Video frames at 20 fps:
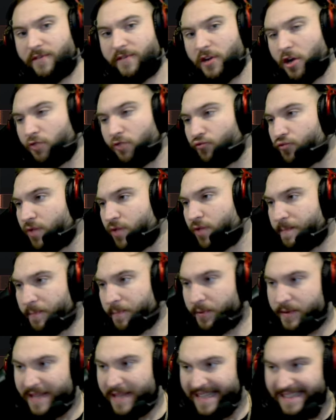go rip,
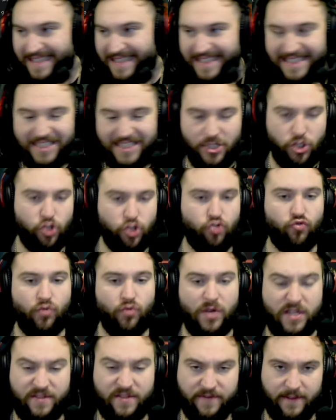that
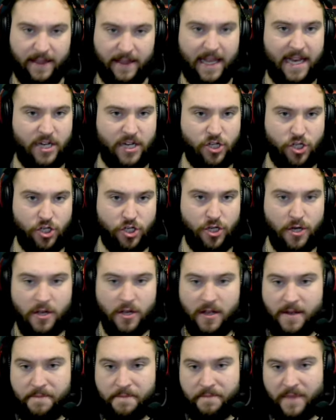destroys flesh.
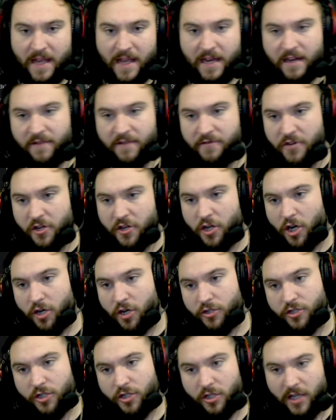Then if you go
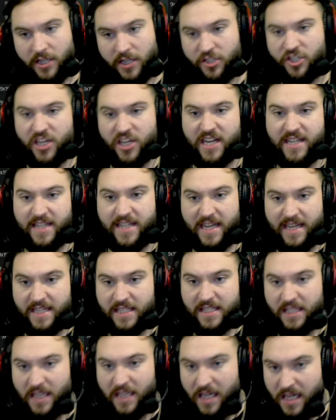to like GT
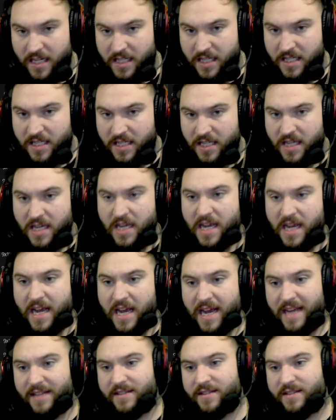slugs,
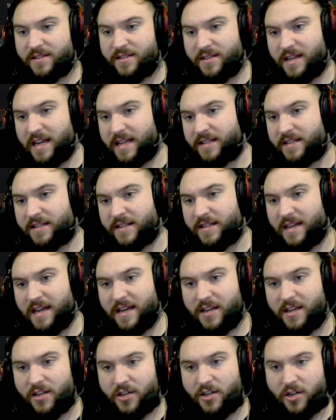it's
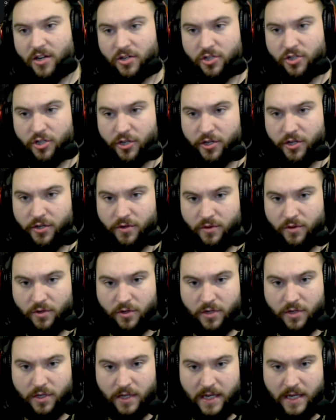I'll show you.
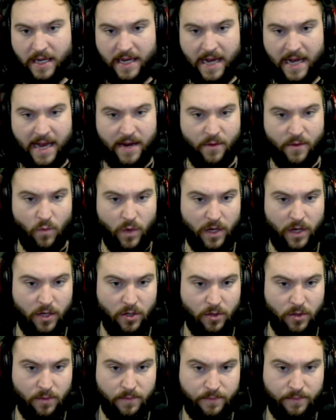Look, it
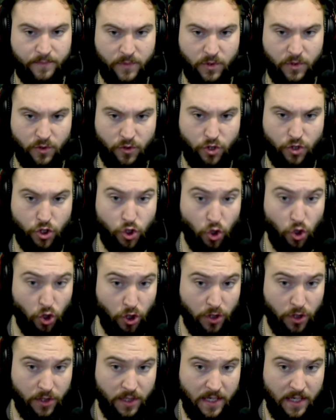will do
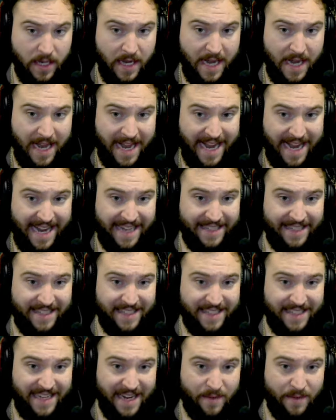short, and
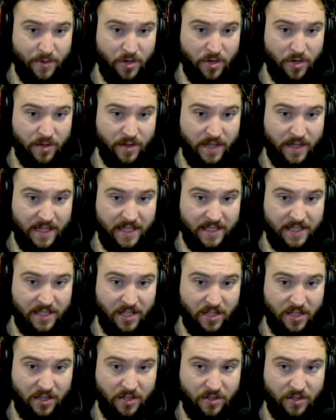this ammo is
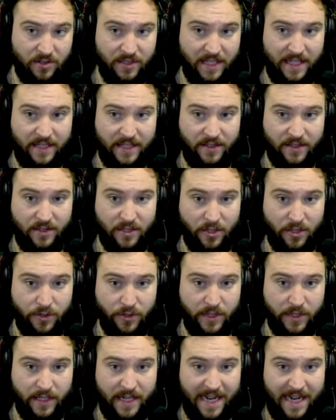locked and
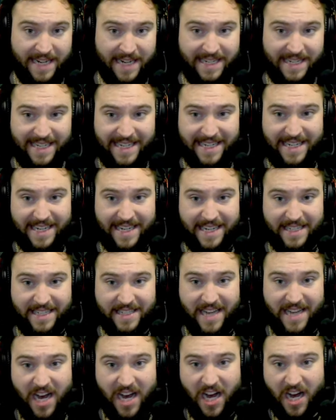loaded, and it has
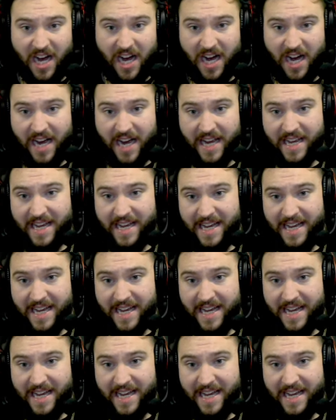high